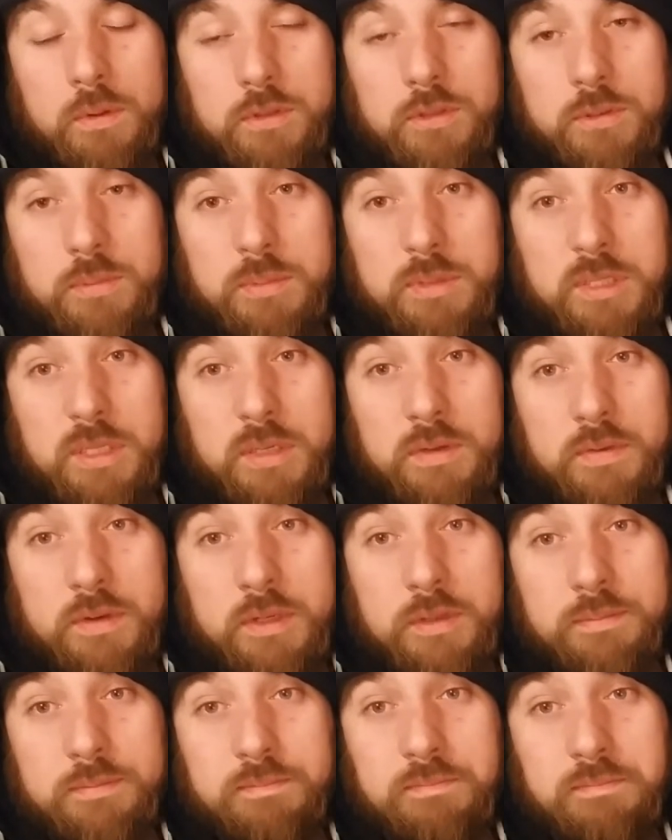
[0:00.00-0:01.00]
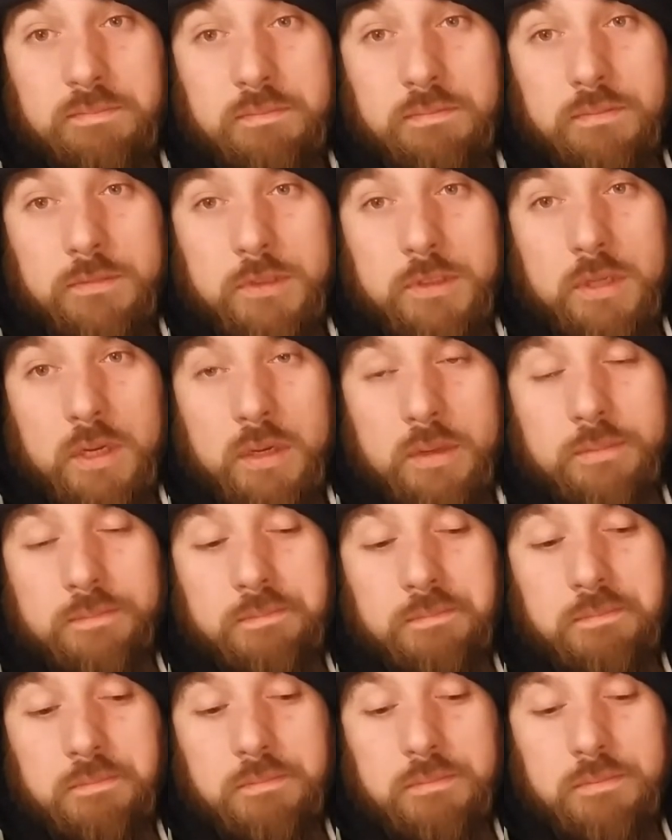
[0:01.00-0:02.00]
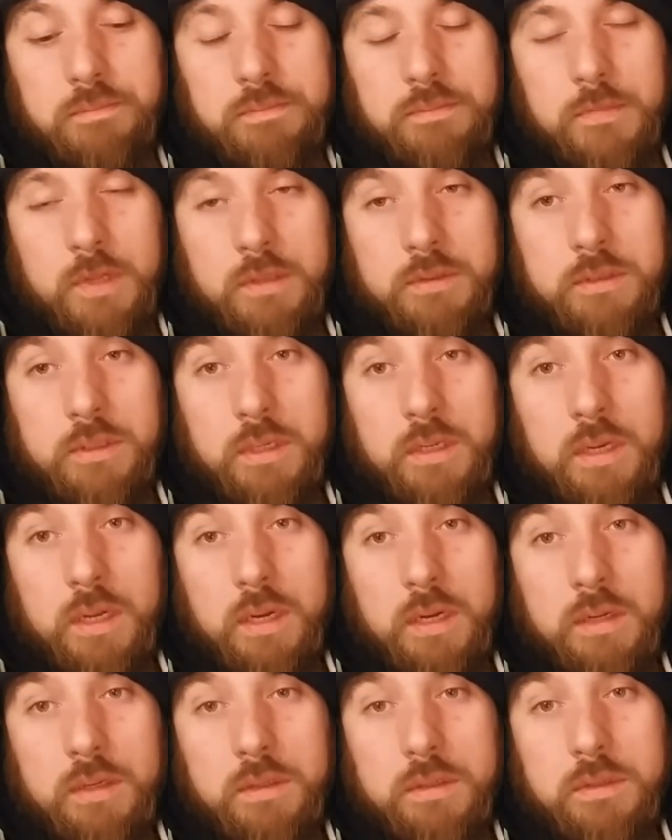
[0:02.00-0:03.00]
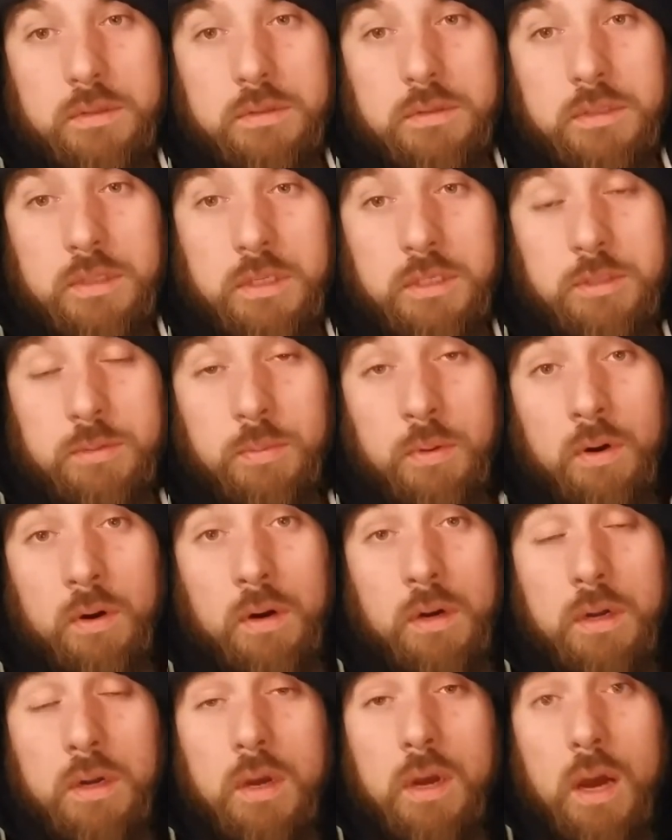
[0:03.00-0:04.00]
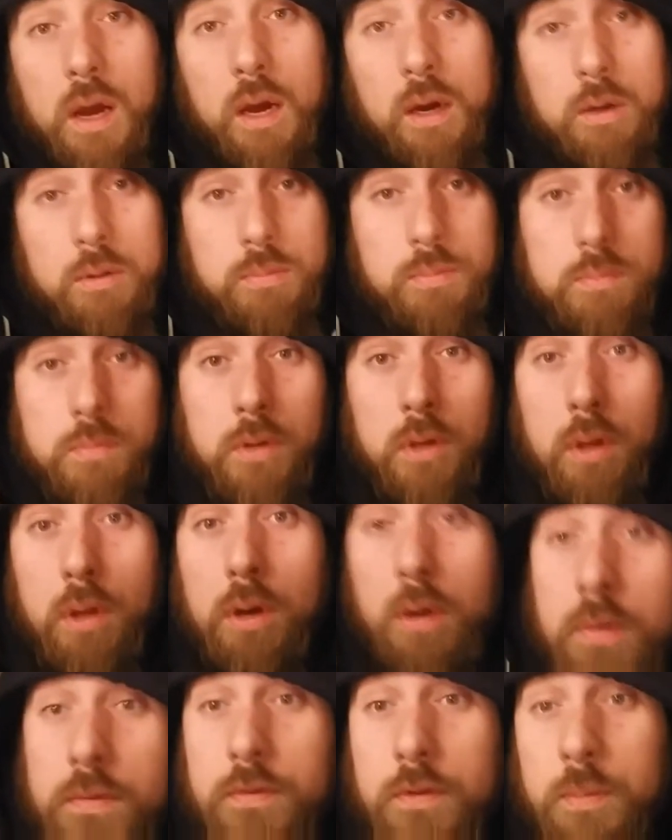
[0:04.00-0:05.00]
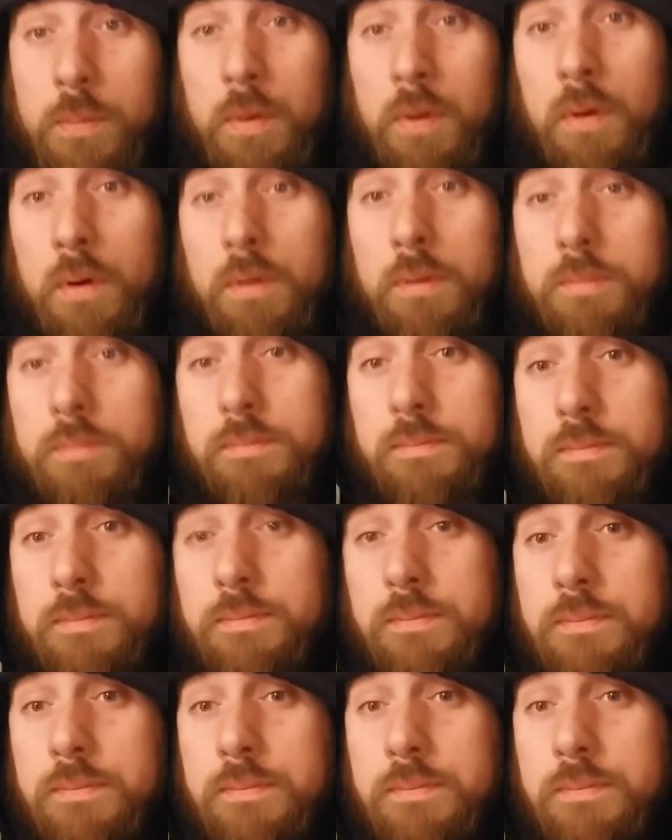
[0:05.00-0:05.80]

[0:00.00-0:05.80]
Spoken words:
Watch some TV. I'll see you later. See you tomorrow. I'll live tomorrow.